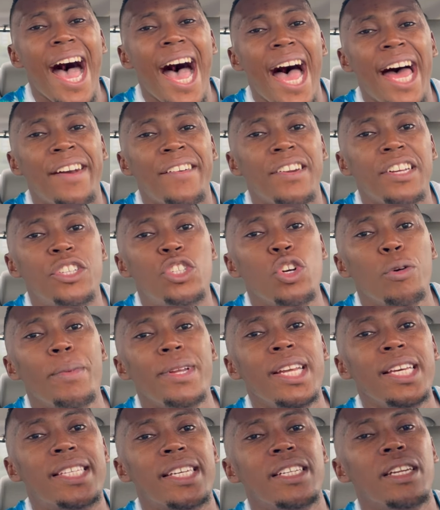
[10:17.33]
and
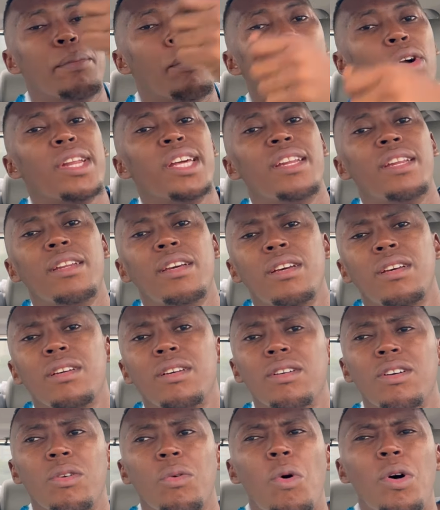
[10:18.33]
resuming it in the morning.
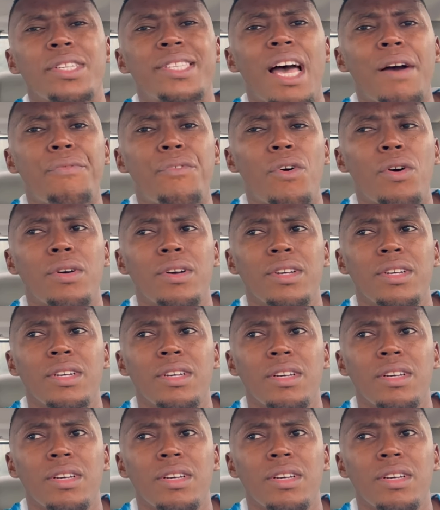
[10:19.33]
What's that for?